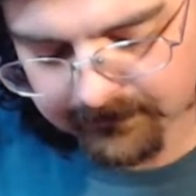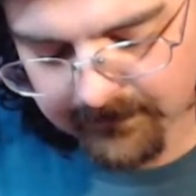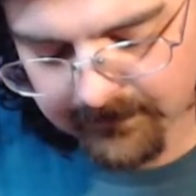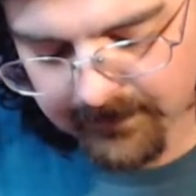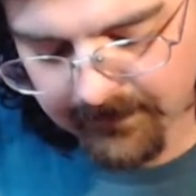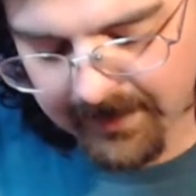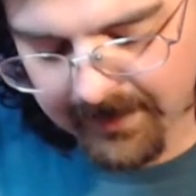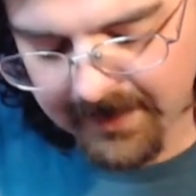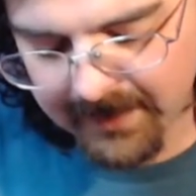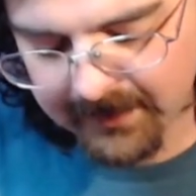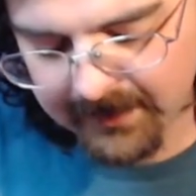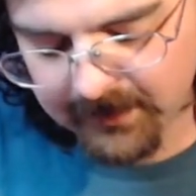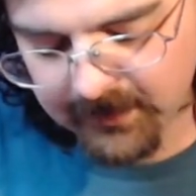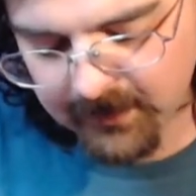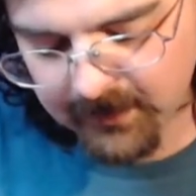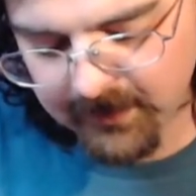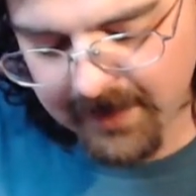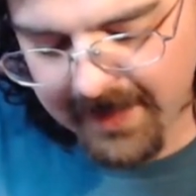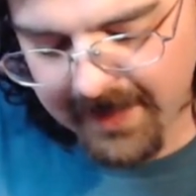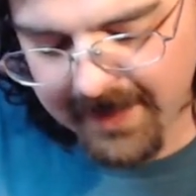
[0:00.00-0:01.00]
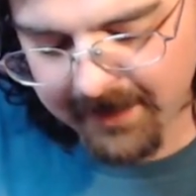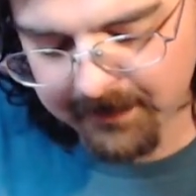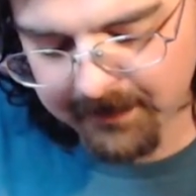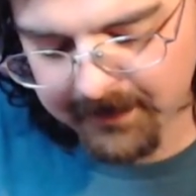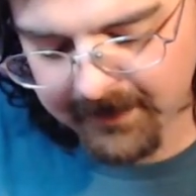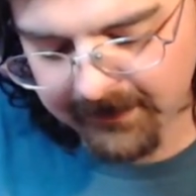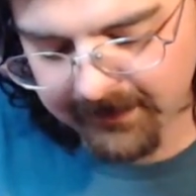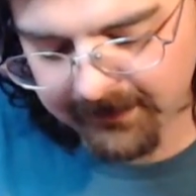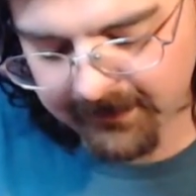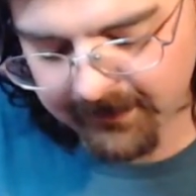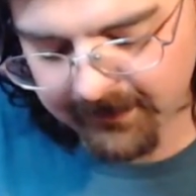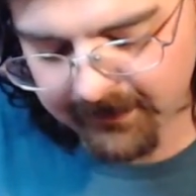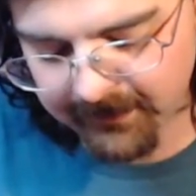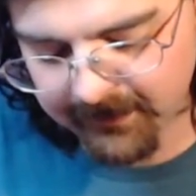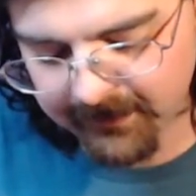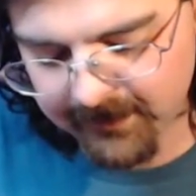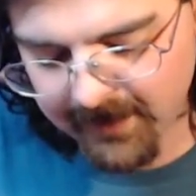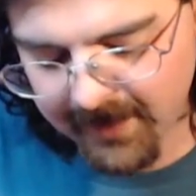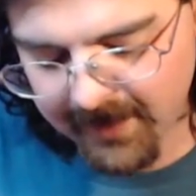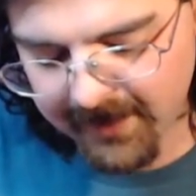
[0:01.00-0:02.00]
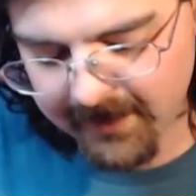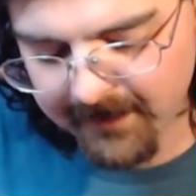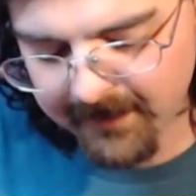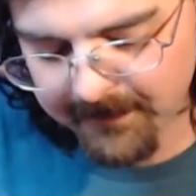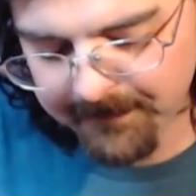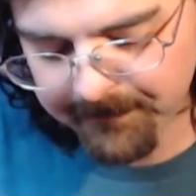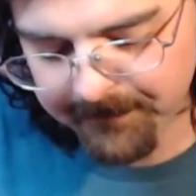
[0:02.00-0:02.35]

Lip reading: I can do that, but that's a little too high up.